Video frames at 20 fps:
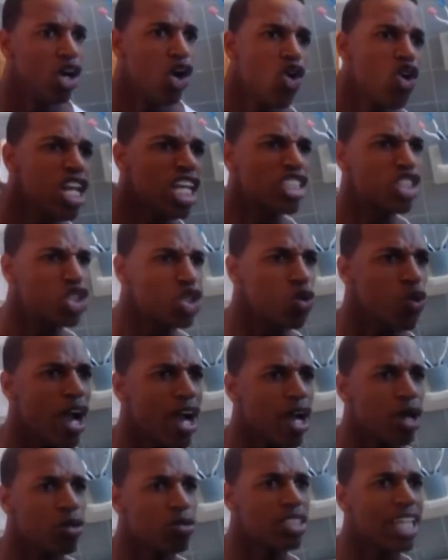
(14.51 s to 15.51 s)
Who let you
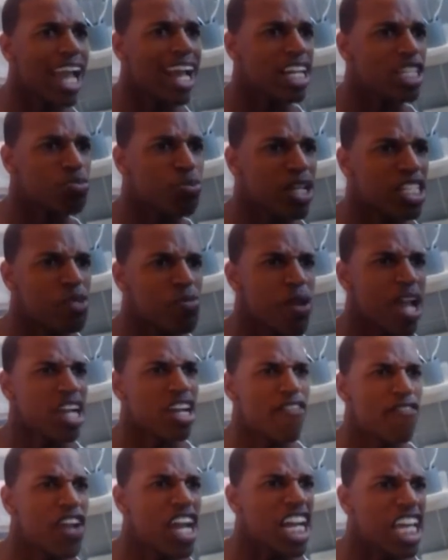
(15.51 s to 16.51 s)
out? Daddy's busy
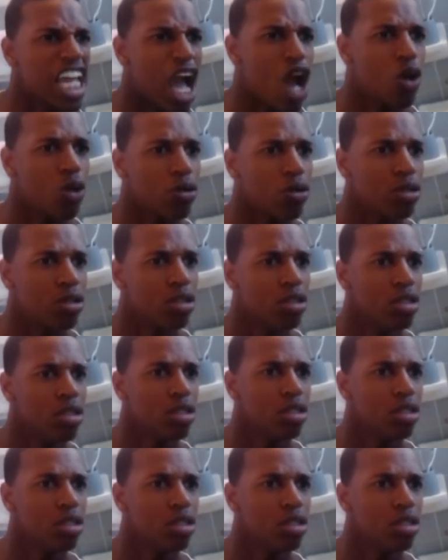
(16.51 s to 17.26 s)
making a video!